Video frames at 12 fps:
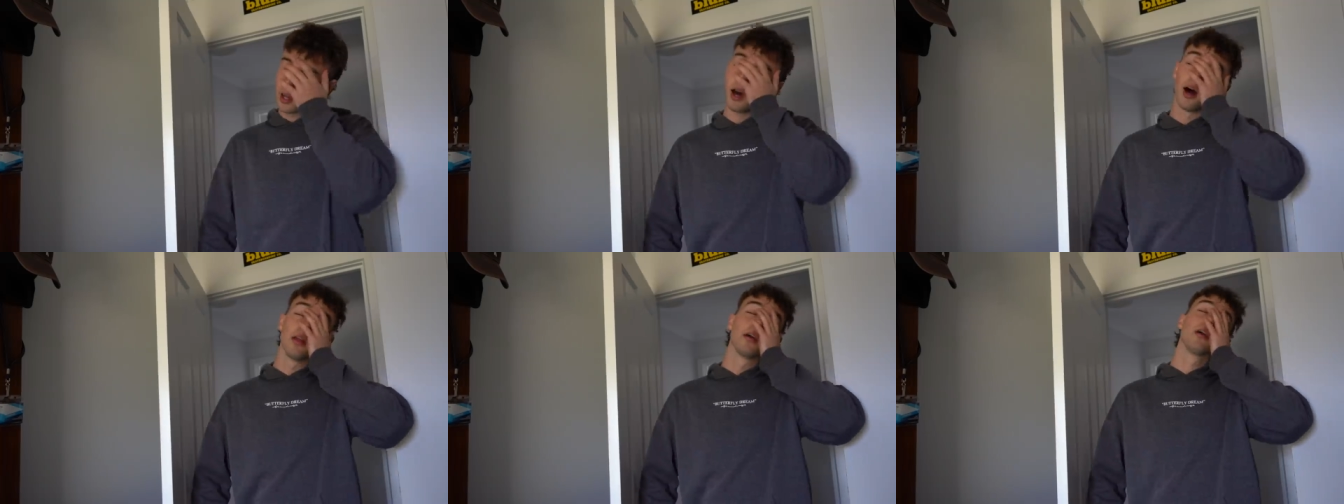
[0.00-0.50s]

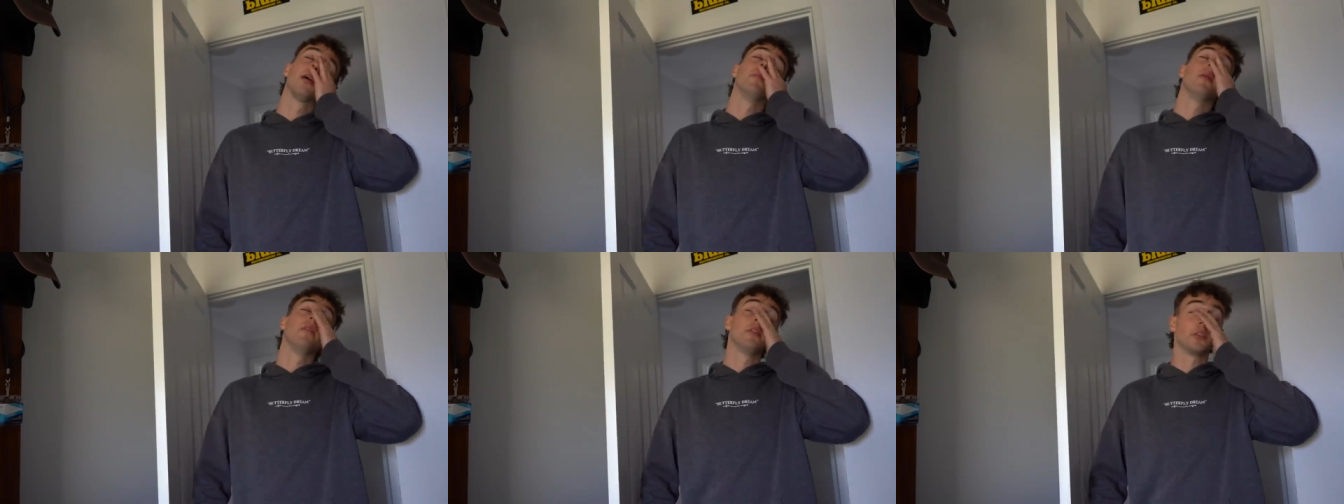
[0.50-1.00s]
God, I'm
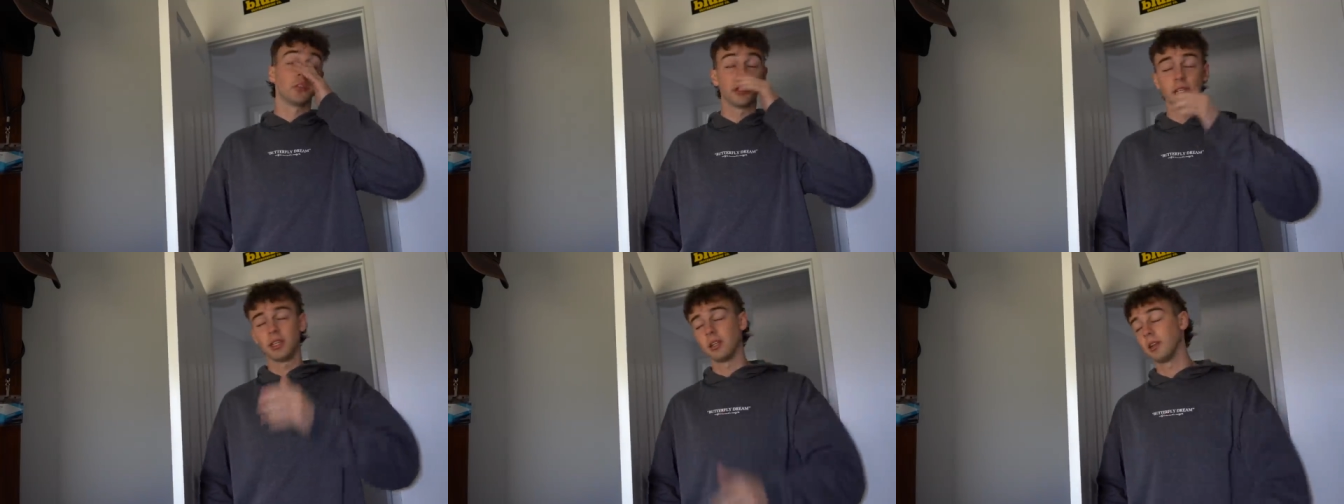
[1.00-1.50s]
never
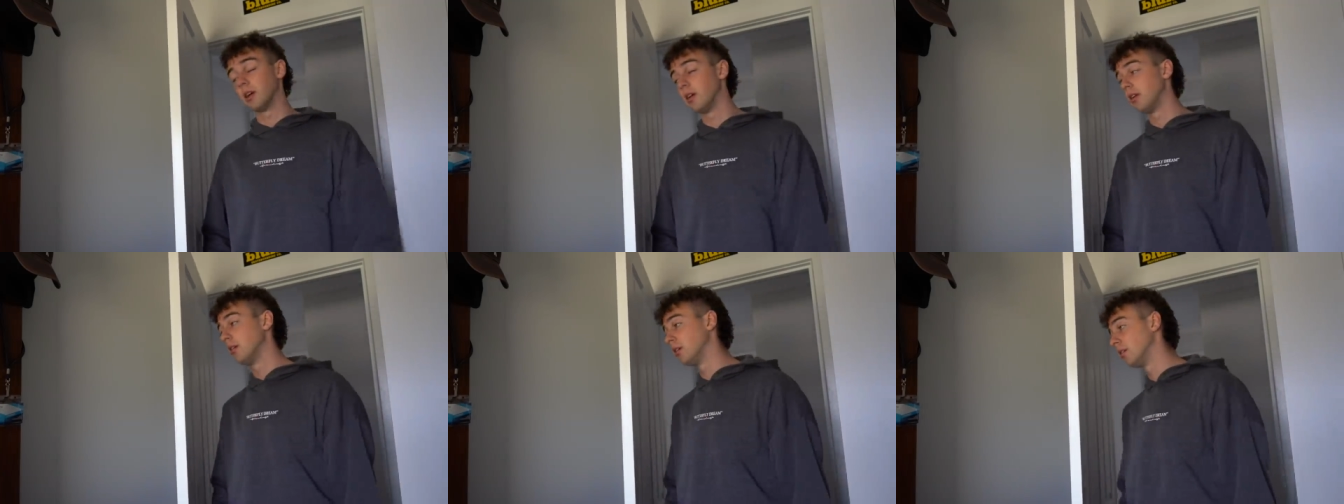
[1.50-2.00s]
drinking
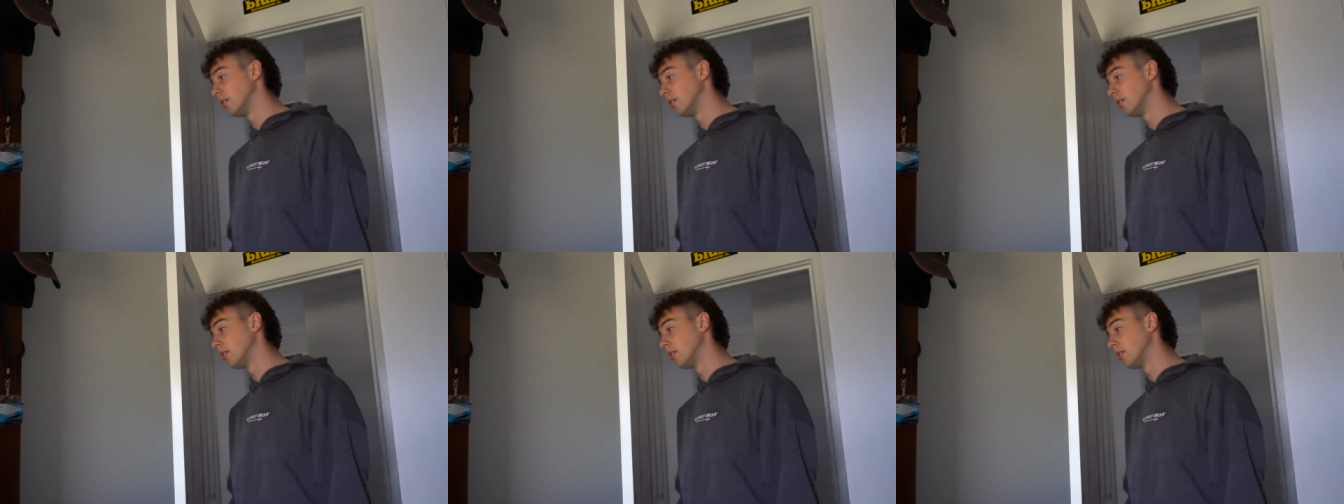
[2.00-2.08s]
again.